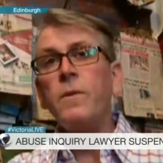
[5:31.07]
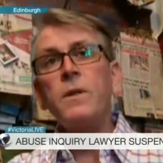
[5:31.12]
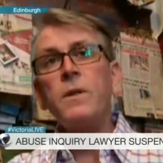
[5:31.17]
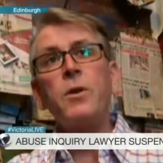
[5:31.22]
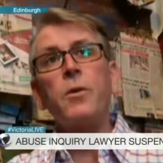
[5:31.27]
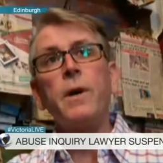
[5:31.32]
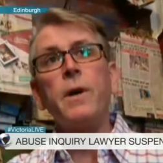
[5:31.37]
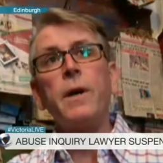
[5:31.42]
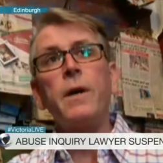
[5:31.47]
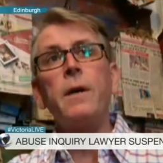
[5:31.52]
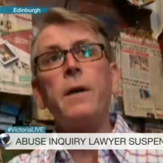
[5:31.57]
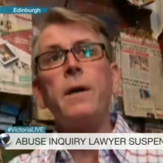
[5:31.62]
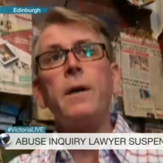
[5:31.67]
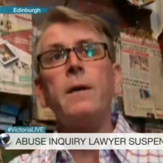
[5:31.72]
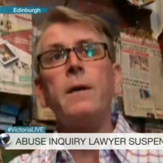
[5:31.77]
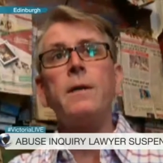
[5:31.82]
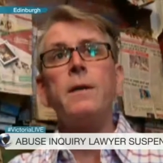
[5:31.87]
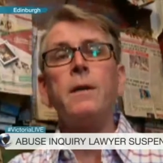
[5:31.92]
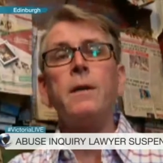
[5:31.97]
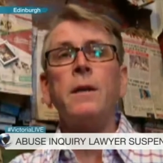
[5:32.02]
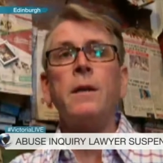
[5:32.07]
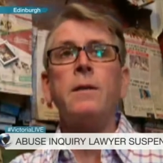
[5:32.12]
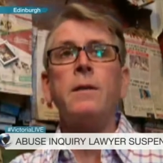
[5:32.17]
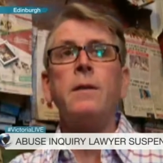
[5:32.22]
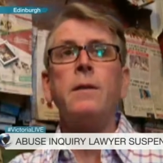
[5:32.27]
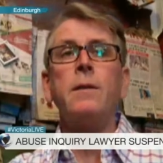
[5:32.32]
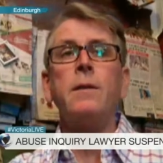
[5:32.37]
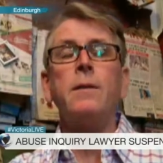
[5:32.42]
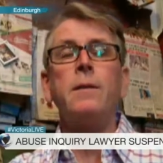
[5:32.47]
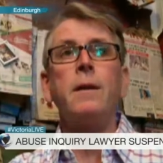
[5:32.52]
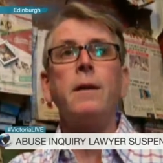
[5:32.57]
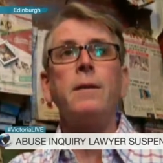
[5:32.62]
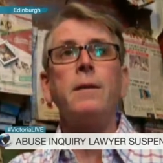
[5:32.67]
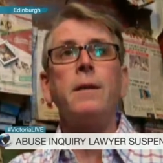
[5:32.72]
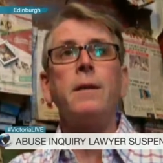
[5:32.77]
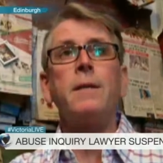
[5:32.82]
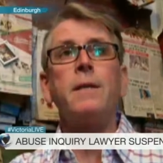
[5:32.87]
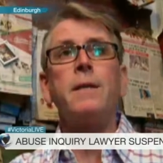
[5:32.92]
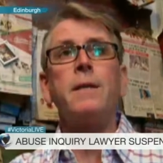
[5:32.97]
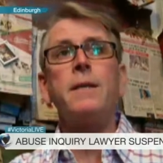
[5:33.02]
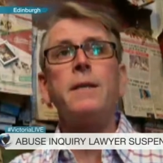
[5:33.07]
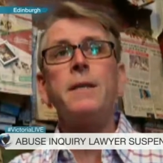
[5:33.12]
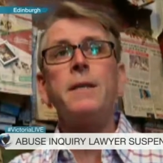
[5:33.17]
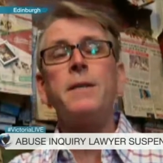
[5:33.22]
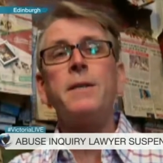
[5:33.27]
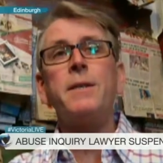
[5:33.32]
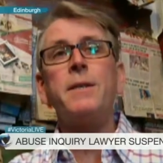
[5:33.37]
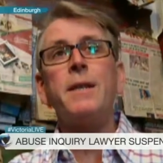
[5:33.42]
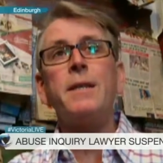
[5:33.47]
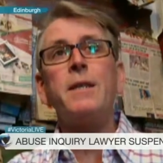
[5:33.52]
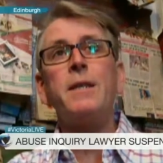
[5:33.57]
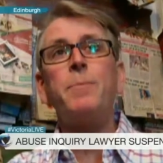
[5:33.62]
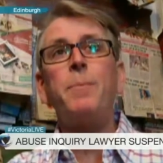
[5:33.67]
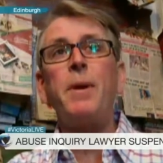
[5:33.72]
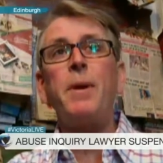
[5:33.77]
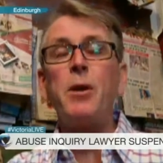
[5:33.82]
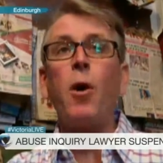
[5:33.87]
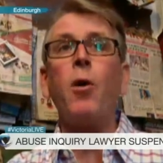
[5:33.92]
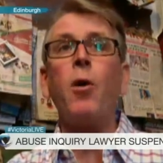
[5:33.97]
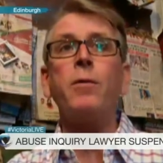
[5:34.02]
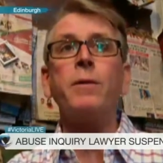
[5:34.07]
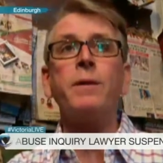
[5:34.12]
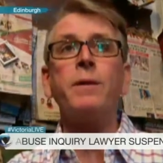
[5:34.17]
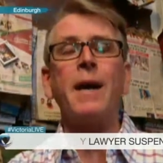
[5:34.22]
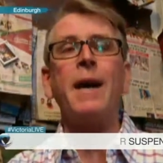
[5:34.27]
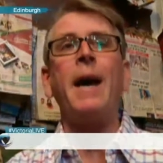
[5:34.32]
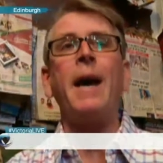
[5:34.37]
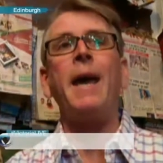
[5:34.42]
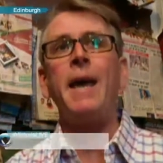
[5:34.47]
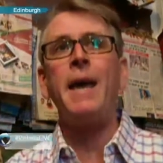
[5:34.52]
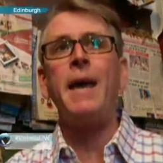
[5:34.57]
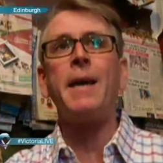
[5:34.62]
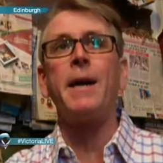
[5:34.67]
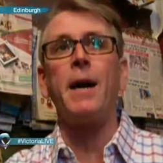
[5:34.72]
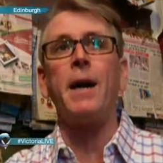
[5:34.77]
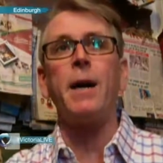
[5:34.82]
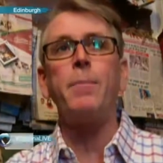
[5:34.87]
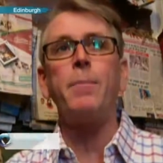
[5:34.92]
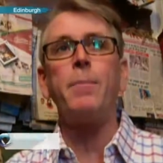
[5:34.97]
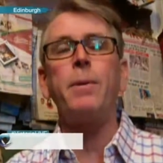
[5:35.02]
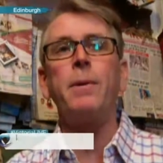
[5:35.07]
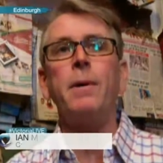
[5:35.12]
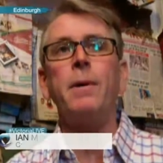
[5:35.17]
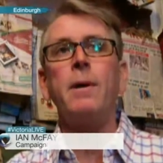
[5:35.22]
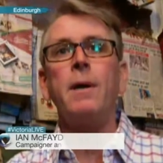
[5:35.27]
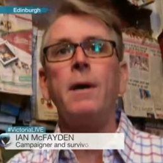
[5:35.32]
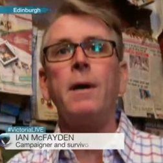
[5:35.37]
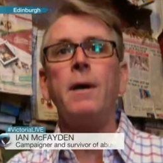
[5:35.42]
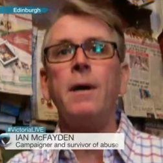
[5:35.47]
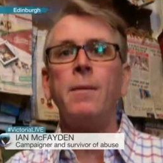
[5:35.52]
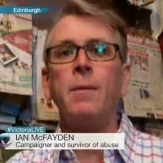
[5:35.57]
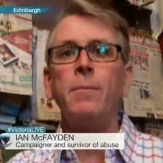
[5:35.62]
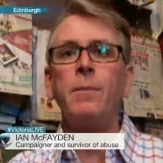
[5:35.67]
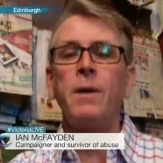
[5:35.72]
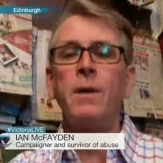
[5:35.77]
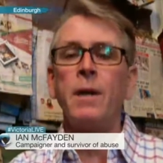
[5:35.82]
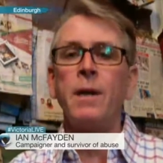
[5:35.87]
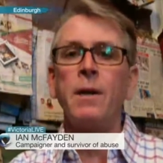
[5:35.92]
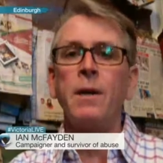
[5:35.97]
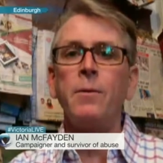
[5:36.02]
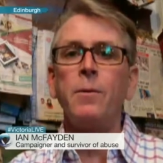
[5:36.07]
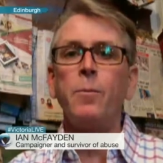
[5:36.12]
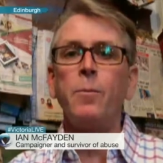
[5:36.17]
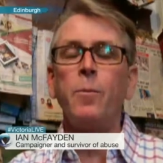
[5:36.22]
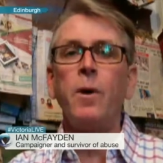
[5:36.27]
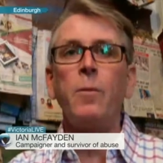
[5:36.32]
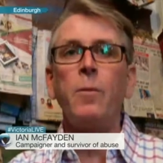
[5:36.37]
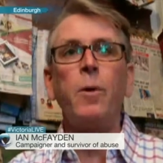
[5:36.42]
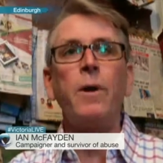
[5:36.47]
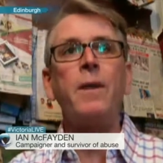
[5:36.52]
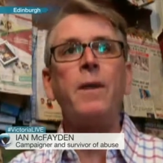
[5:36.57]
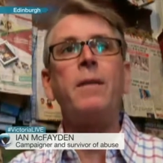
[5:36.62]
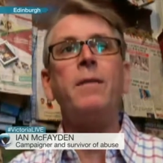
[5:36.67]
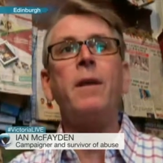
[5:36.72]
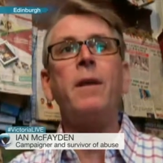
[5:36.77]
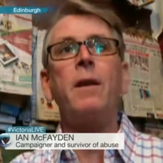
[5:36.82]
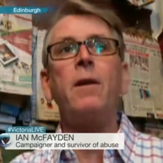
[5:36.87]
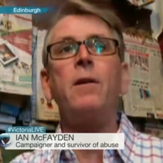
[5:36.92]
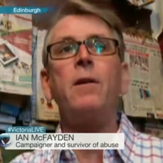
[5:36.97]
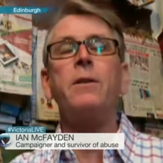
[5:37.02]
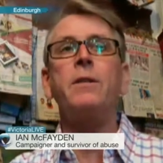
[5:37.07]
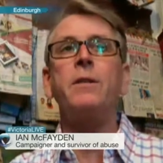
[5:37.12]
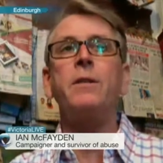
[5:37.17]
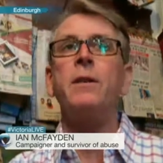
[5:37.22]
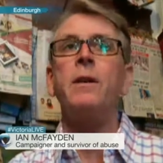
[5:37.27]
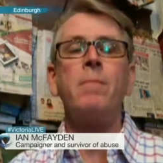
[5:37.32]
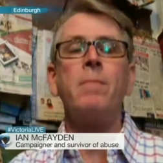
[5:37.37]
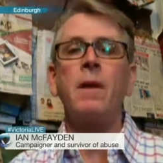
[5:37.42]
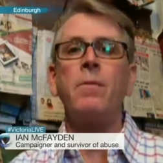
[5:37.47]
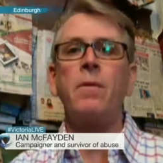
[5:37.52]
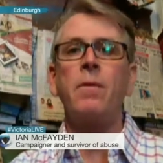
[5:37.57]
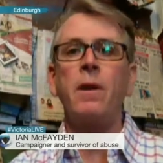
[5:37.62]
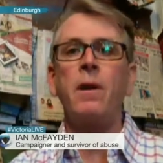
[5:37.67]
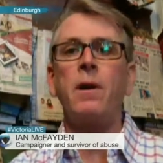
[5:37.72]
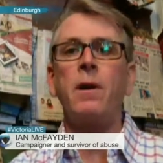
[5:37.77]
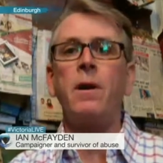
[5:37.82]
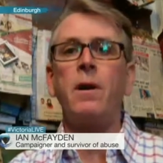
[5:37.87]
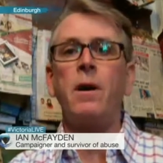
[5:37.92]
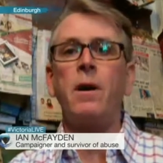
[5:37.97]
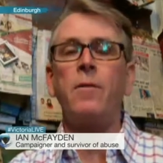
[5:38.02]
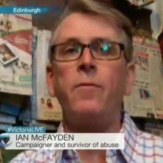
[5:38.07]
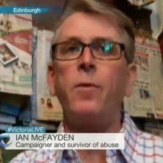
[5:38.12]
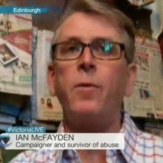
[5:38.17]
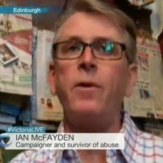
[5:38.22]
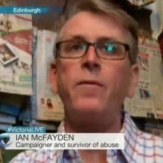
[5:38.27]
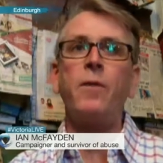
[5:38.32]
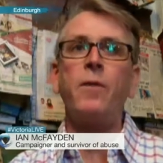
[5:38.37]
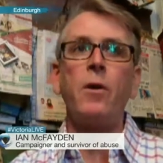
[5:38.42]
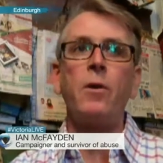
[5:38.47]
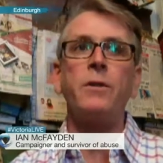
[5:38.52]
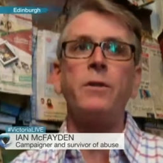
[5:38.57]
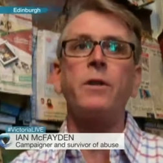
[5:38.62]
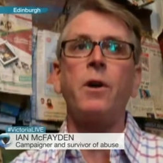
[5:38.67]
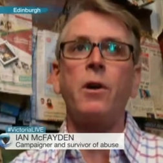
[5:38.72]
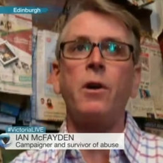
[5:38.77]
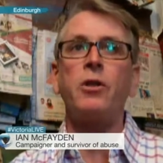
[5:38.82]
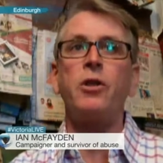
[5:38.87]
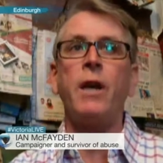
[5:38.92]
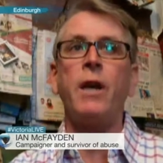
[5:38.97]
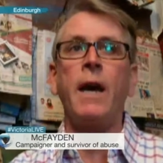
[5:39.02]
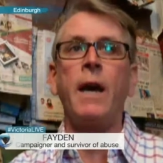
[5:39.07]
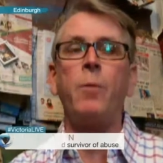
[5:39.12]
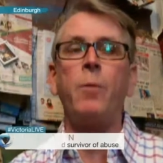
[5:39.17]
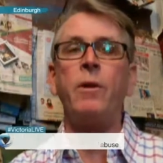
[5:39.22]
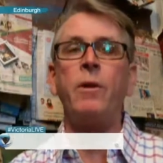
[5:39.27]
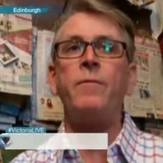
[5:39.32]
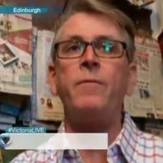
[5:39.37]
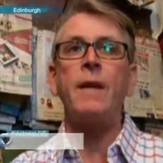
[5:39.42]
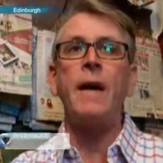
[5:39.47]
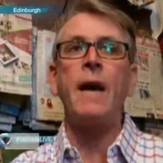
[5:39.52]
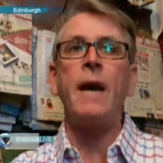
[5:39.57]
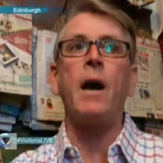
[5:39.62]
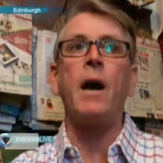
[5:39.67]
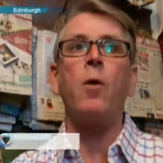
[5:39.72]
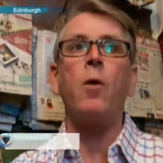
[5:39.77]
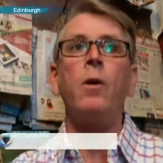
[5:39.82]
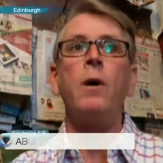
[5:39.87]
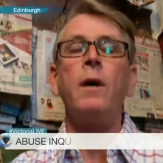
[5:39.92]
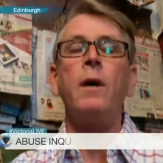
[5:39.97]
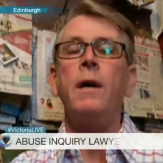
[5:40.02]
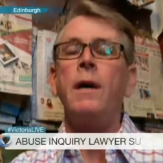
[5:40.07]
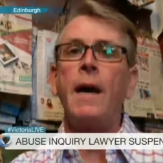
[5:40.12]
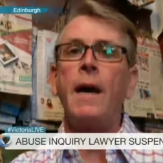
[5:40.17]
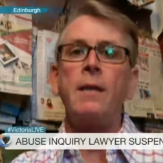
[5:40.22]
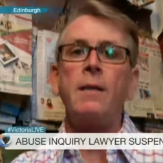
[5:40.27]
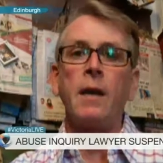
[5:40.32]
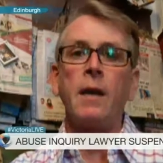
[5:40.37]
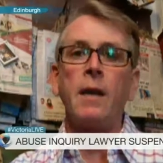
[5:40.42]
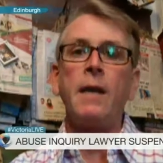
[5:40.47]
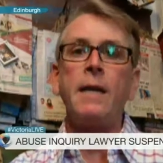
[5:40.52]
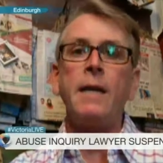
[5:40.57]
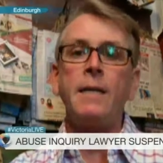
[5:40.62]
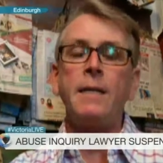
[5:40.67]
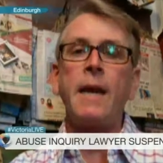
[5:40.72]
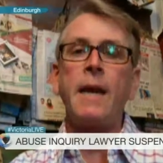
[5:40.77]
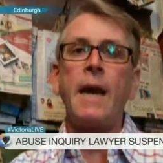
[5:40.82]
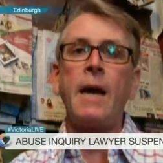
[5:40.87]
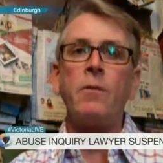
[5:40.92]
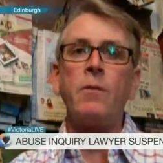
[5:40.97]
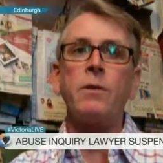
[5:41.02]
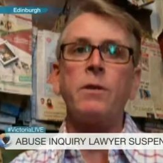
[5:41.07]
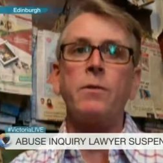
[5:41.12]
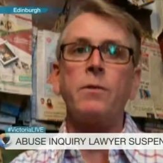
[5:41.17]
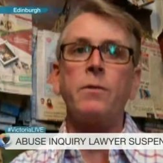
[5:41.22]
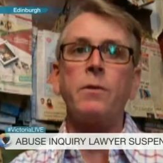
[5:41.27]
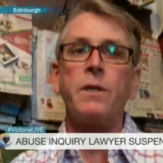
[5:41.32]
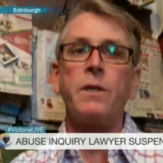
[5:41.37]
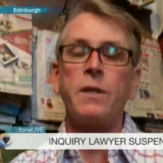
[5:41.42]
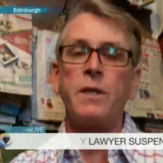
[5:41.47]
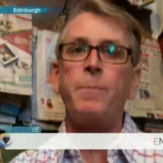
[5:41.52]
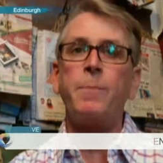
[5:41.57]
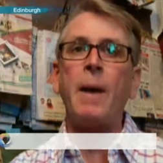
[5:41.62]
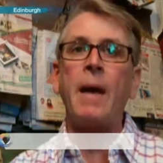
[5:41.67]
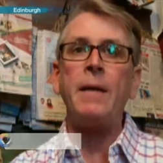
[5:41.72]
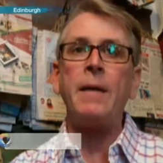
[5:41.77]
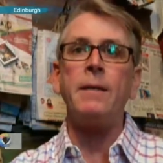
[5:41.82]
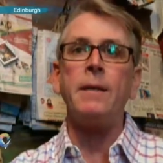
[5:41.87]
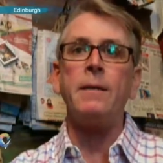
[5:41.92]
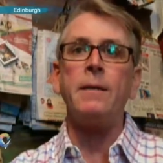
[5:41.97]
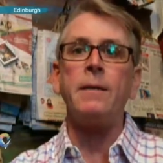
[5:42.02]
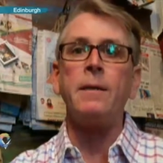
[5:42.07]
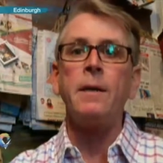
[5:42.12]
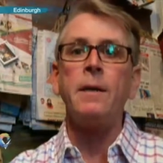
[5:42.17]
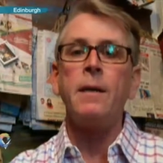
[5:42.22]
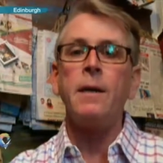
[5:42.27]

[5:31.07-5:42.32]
Victoria, you know, this this is this is beyond a hiccup. Um, you know, within the last month and a half, we've lost our chair. We've now had the lead counsel suspended.